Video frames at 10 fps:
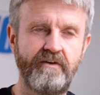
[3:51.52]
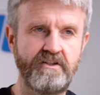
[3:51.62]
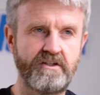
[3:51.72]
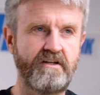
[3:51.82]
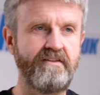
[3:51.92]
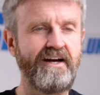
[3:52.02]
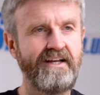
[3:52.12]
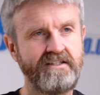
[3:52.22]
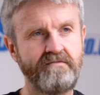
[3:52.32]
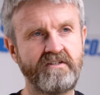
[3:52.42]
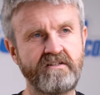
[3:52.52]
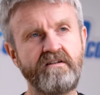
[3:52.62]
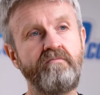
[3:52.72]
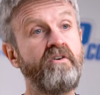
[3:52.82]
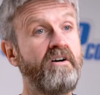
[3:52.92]
features like that anti-mist
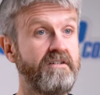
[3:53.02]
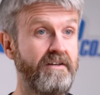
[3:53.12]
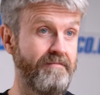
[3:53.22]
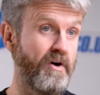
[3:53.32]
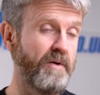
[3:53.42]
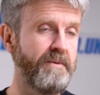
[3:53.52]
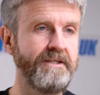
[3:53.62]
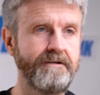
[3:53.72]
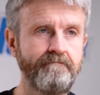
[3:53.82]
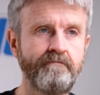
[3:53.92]
sun visor, in my opinion.